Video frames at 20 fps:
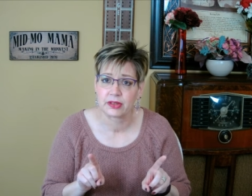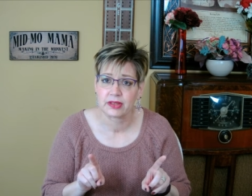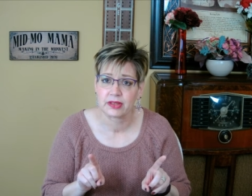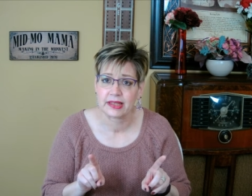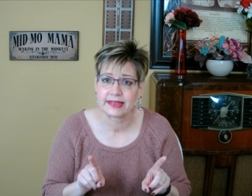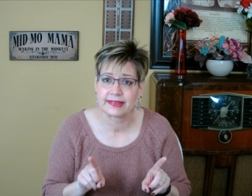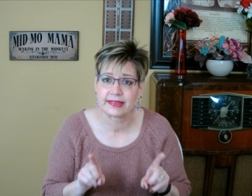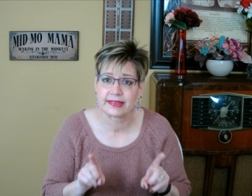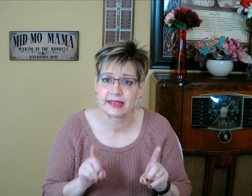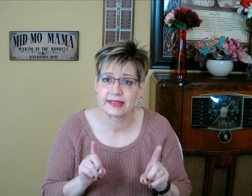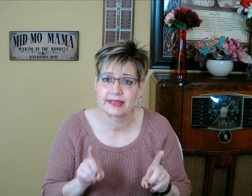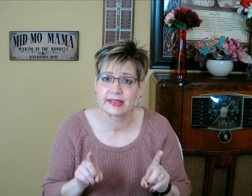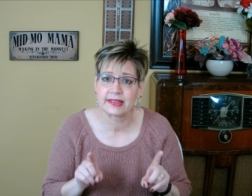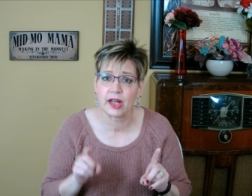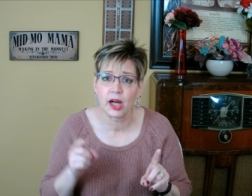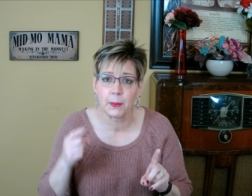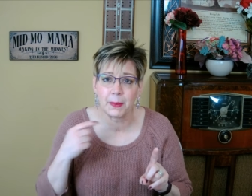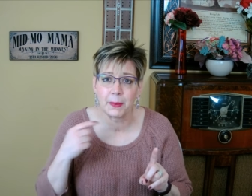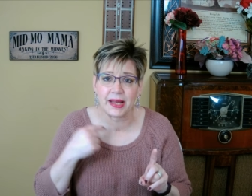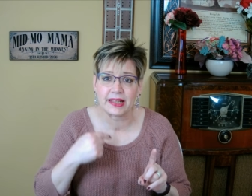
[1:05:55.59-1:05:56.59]
It does
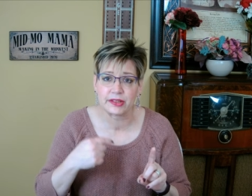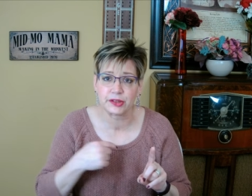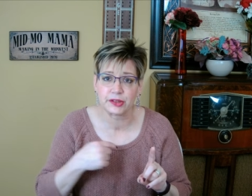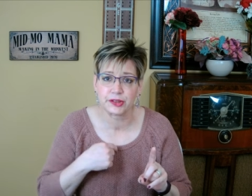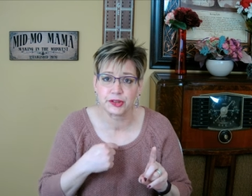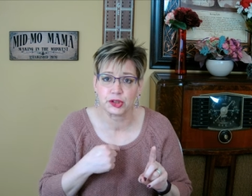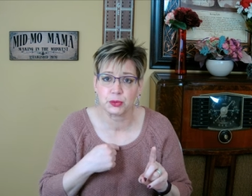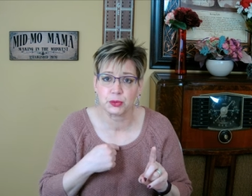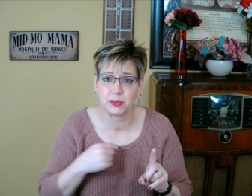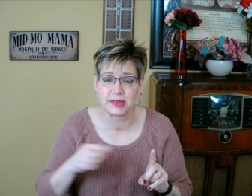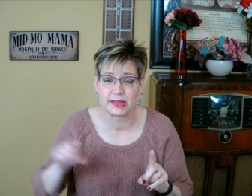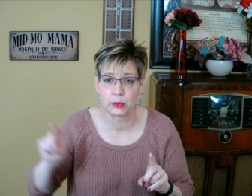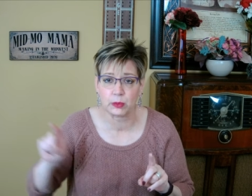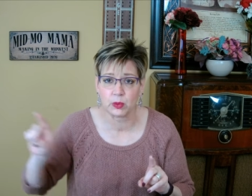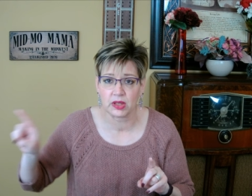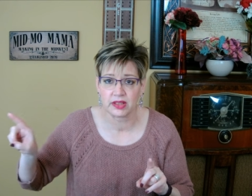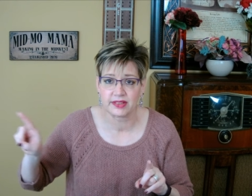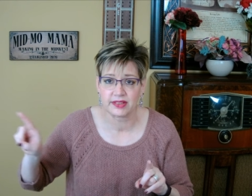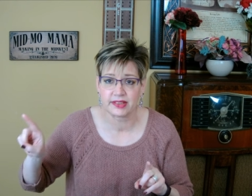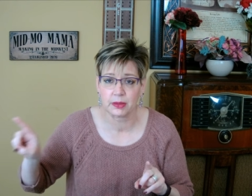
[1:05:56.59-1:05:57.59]
not matter to me
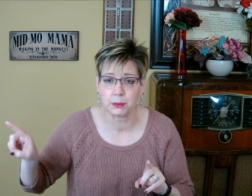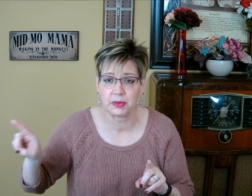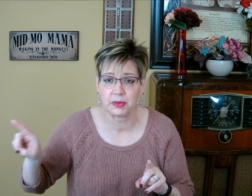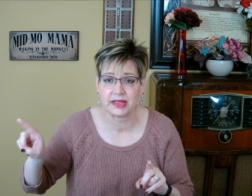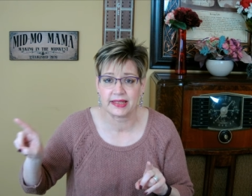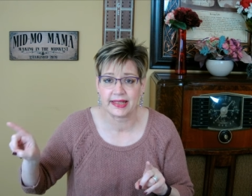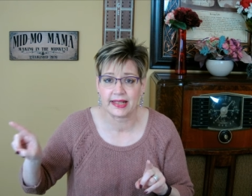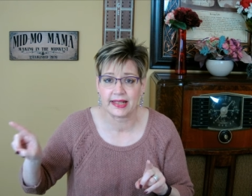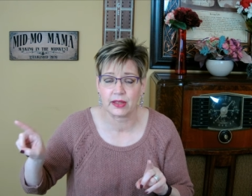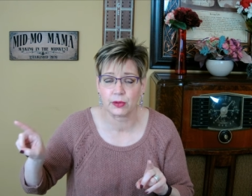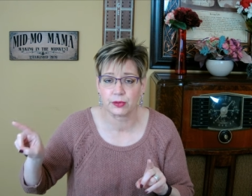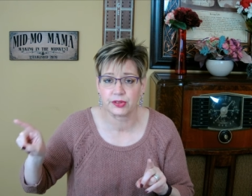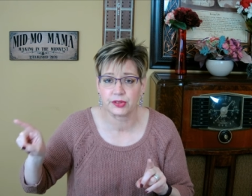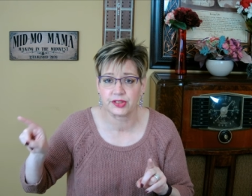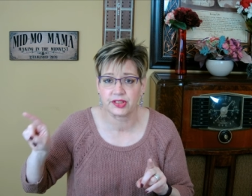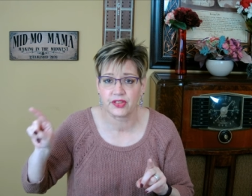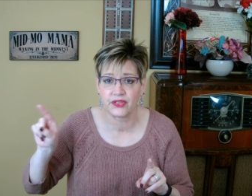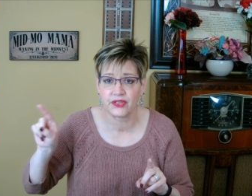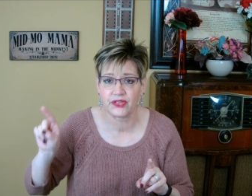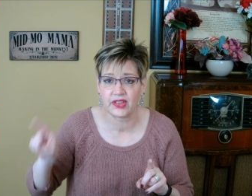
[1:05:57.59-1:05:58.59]
what somebody
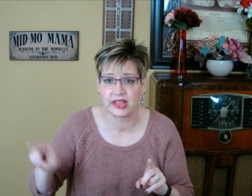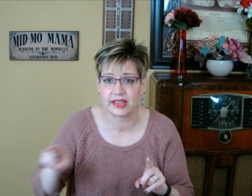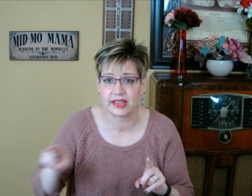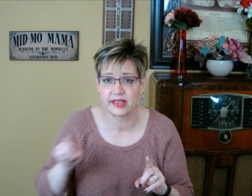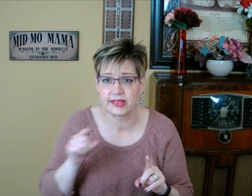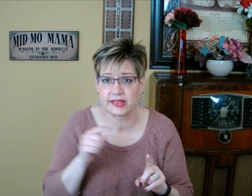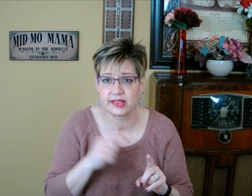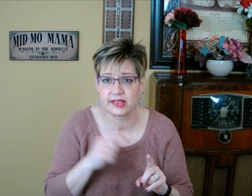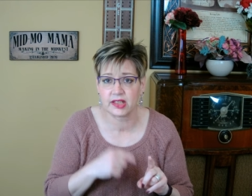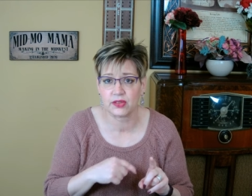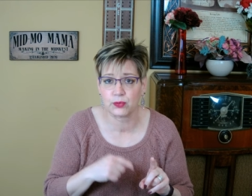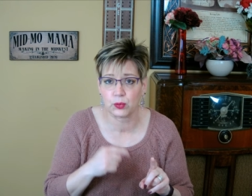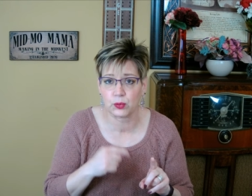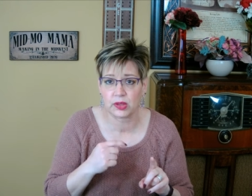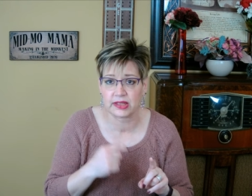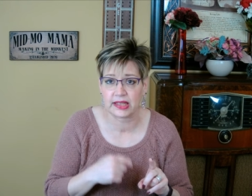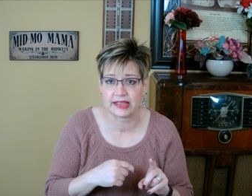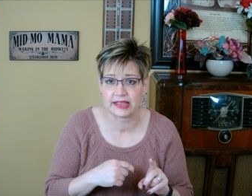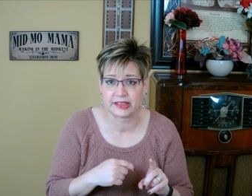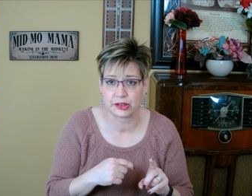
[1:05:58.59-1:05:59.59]
else thinks of
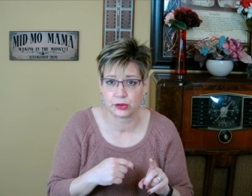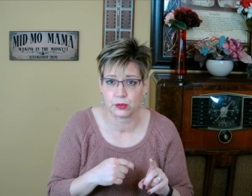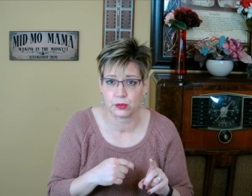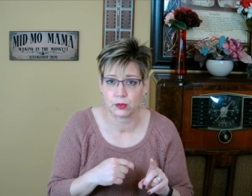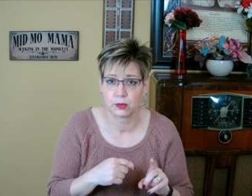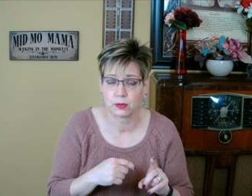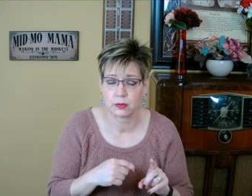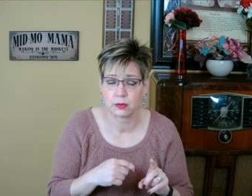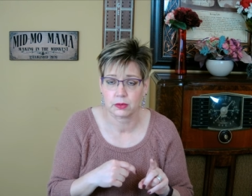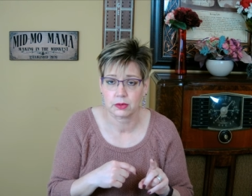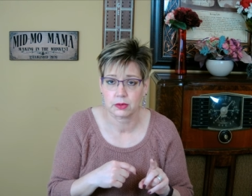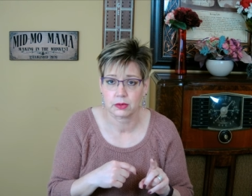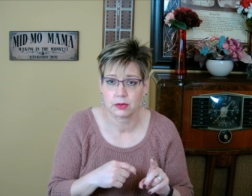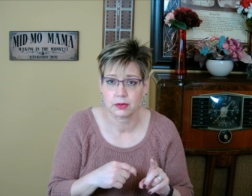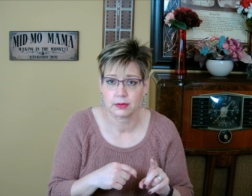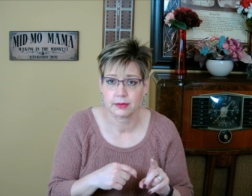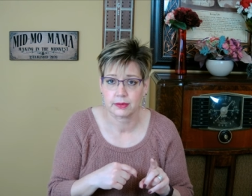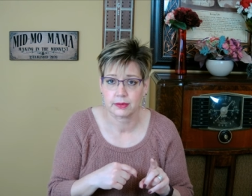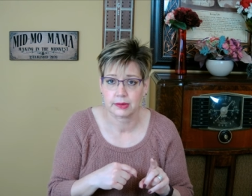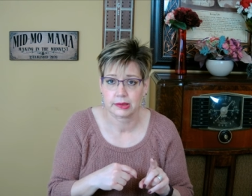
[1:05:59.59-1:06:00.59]
what I do.
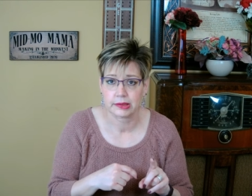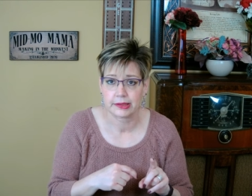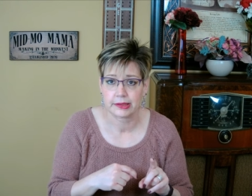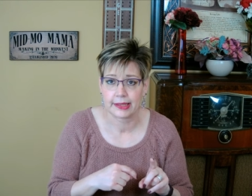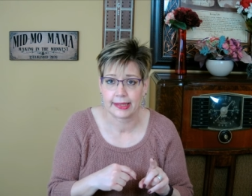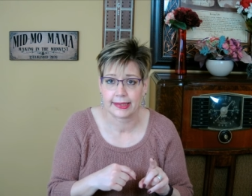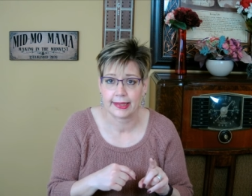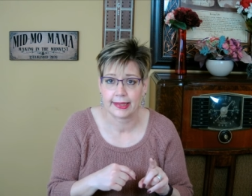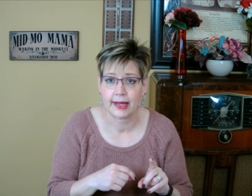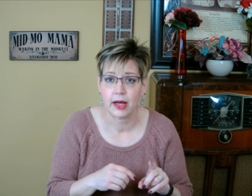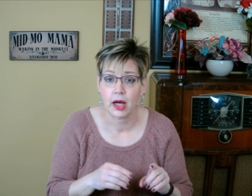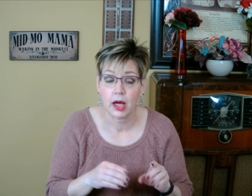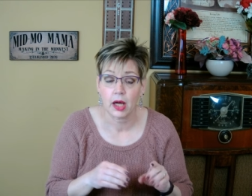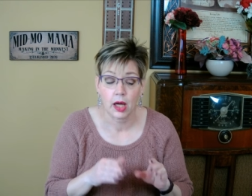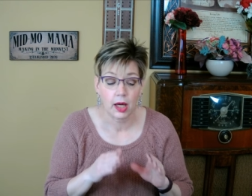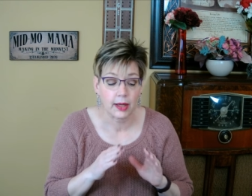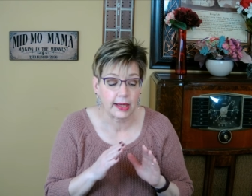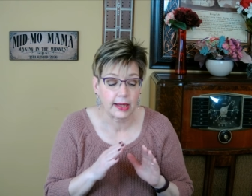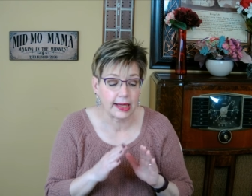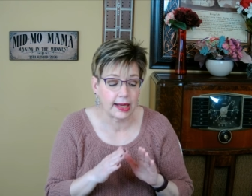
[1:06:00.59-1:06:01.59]
Okay?
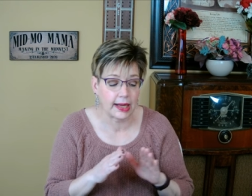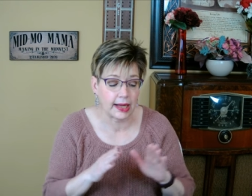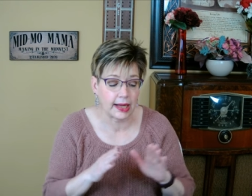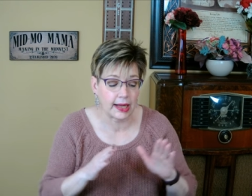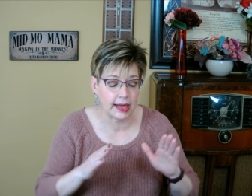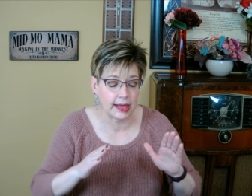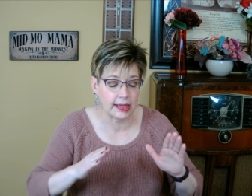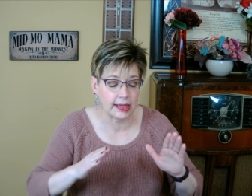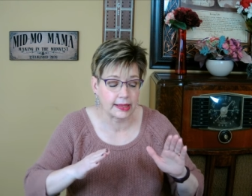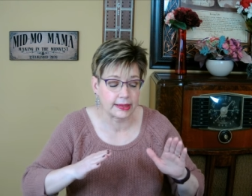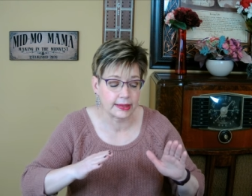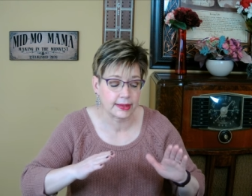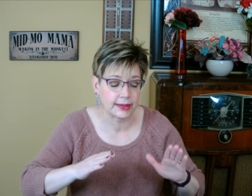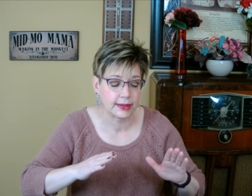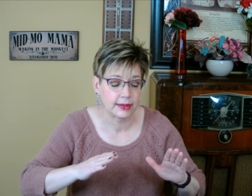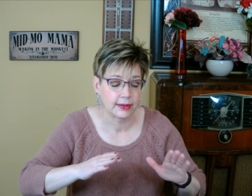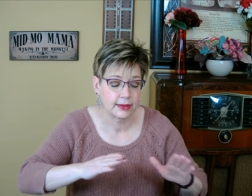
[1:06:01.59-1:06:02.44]
I